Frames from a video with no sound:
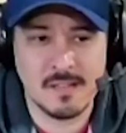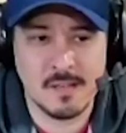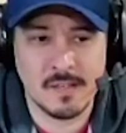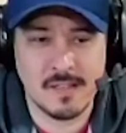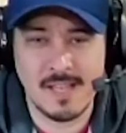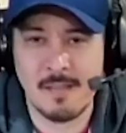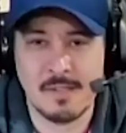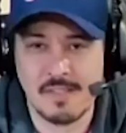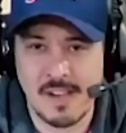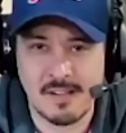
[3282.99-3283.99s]
you know like a
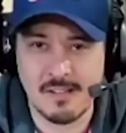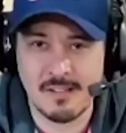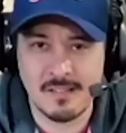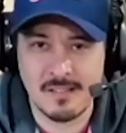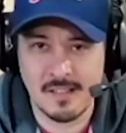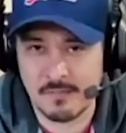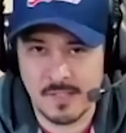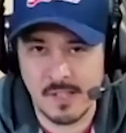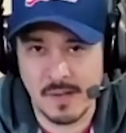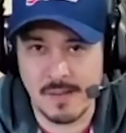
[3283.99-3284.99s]
gaming channel, like
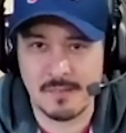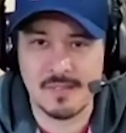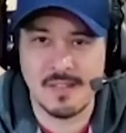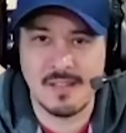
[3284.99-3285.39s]
video games.